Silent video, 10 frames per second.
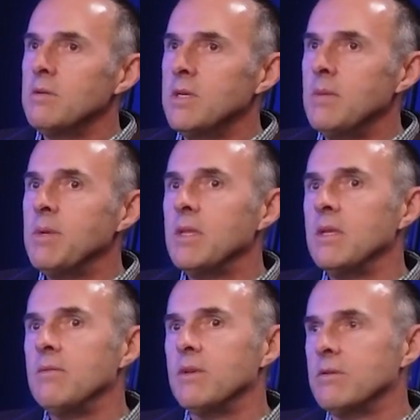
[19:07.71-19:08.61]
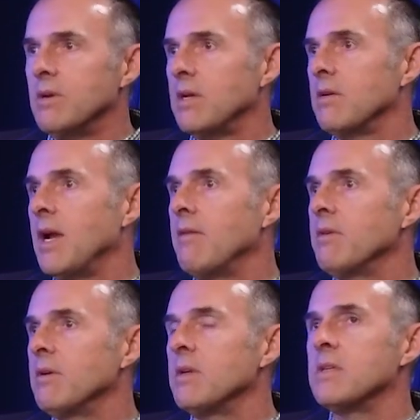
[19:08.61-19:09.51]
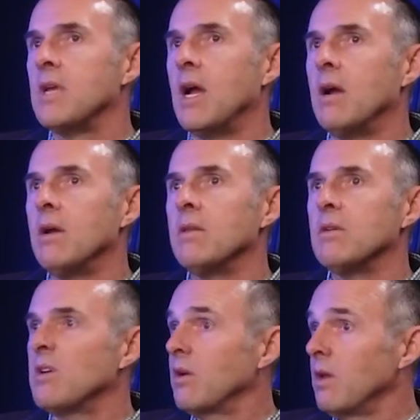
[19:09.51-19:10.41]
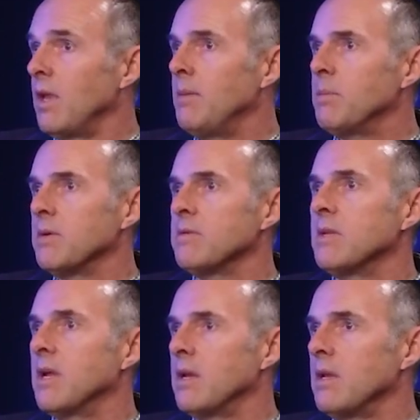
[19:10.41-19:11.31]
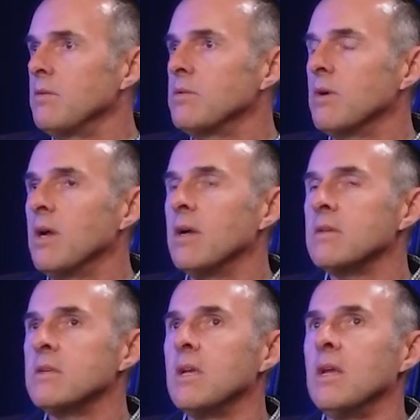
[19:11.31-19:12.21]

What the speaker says: Typically if a truck driver is hiring, they're called lumpers that unload trucks.